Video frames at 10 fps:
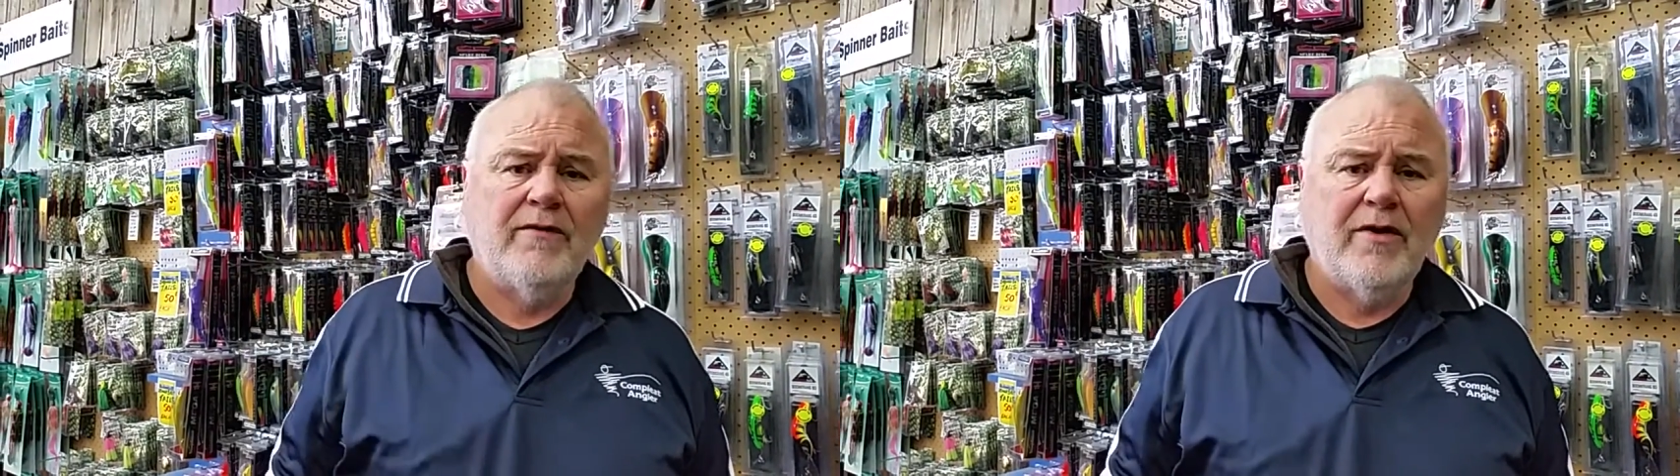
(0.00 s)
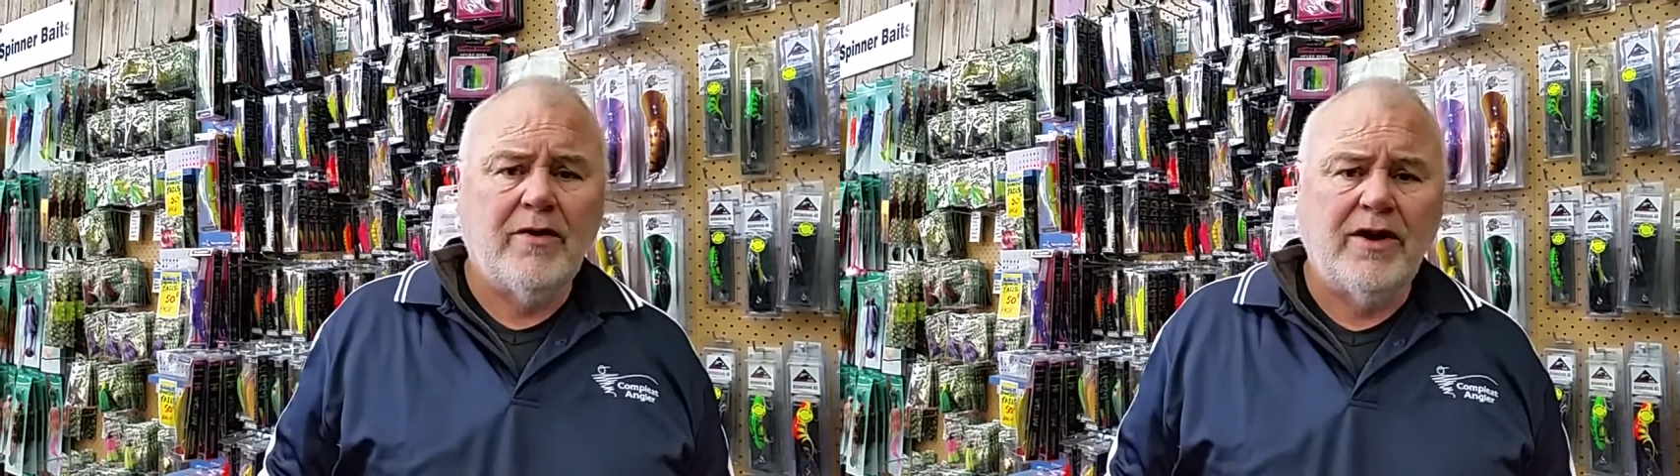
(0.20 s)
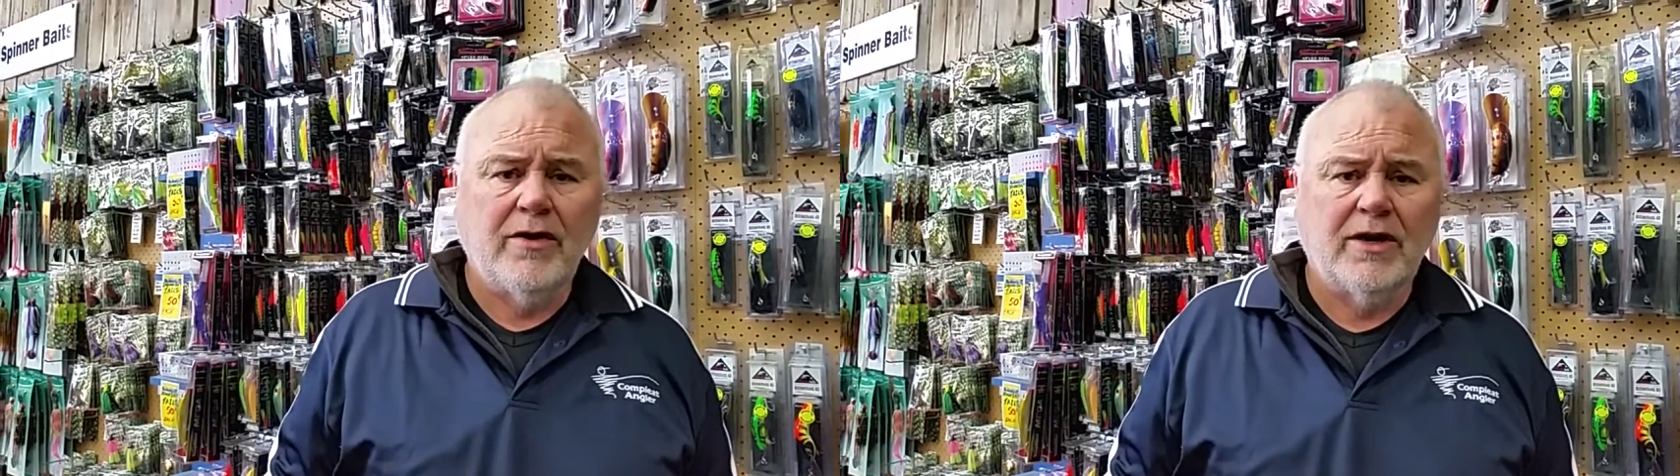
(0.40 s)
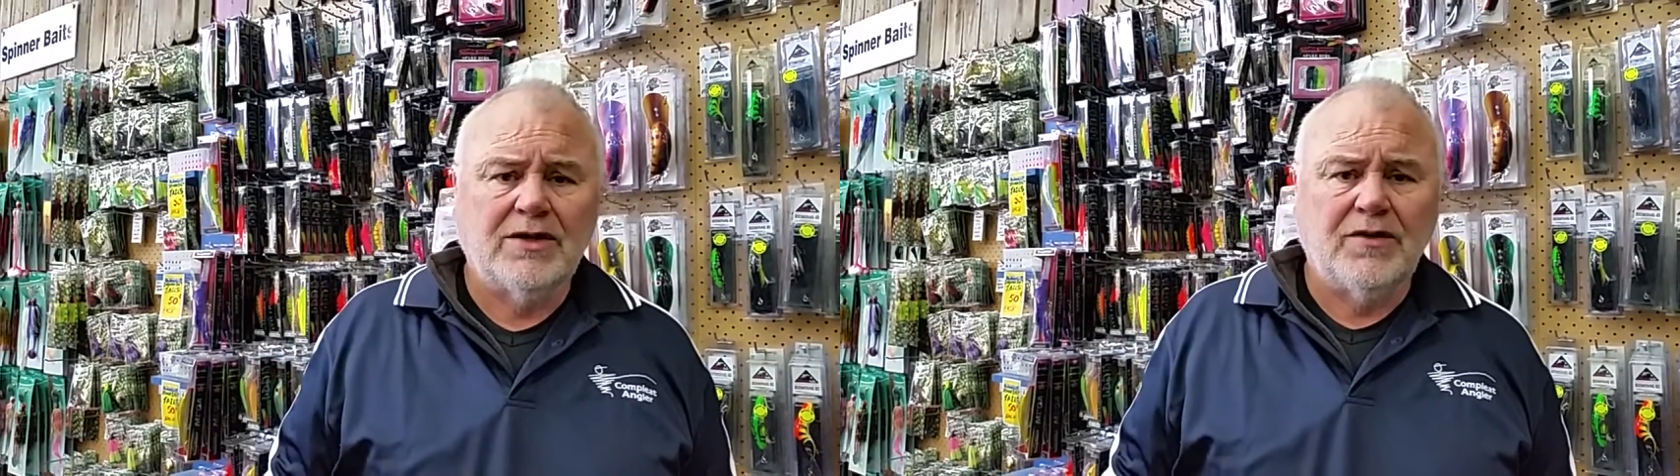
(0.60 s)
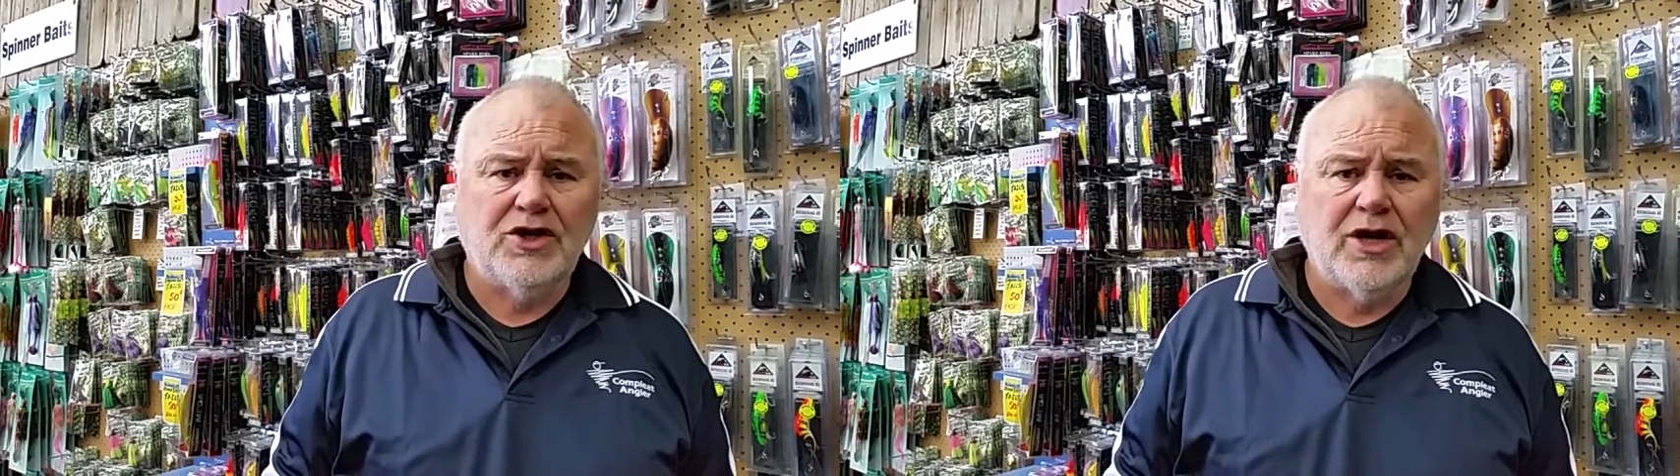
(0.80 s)
very
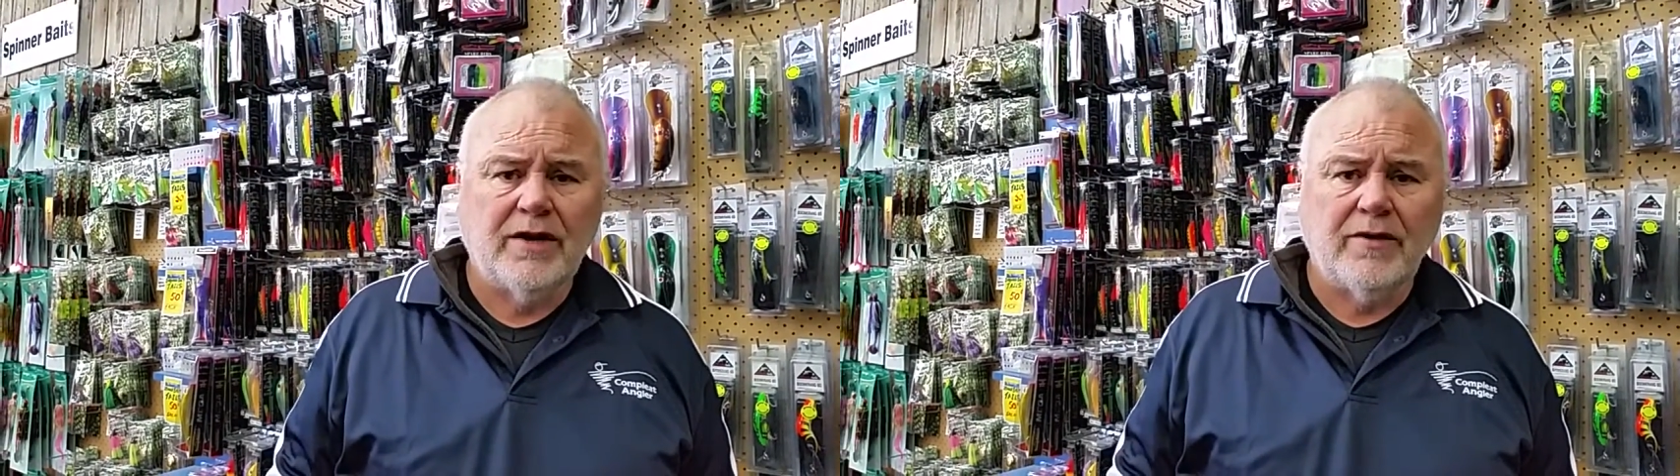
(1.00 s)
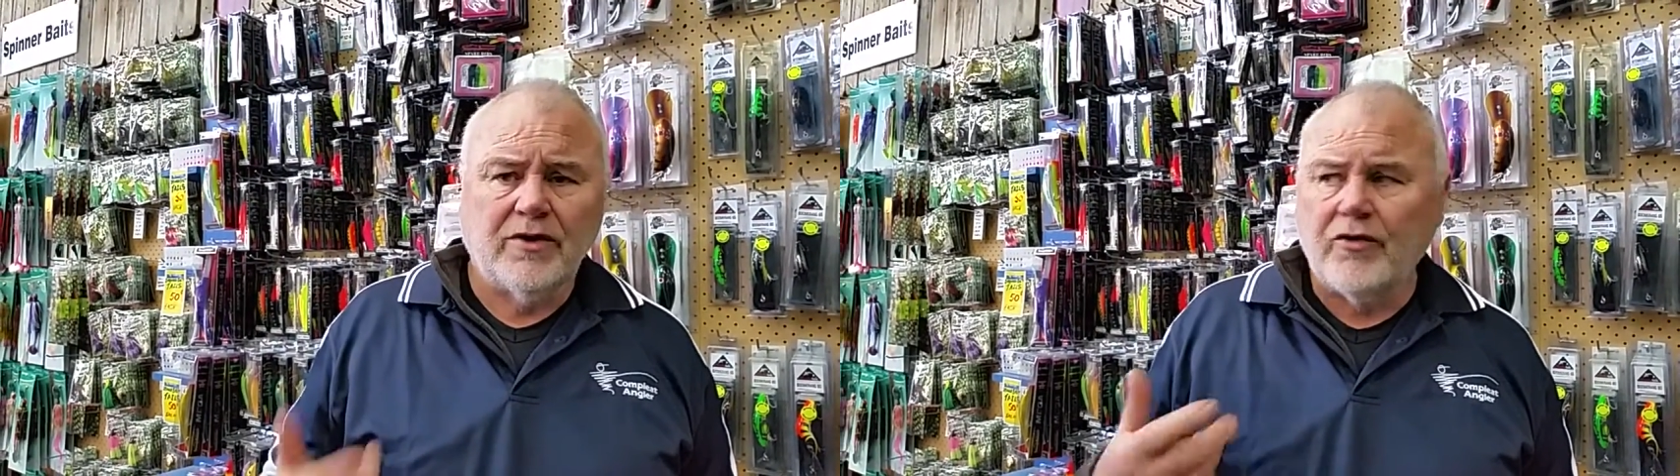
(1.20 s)
nice fish out of it.